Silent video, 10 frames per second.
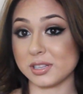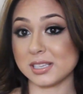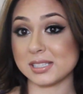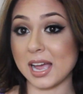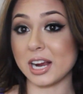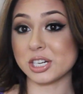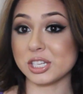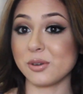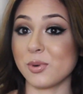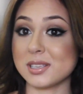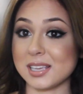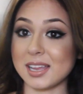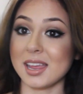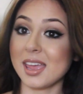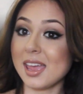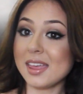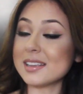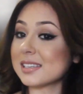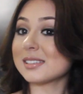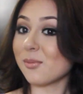This
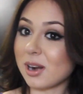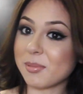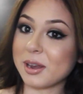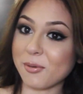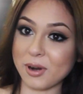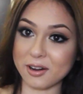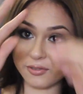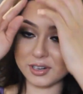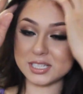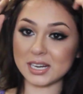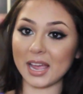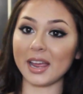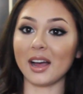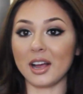isn't what I'm gonna wear for tonight.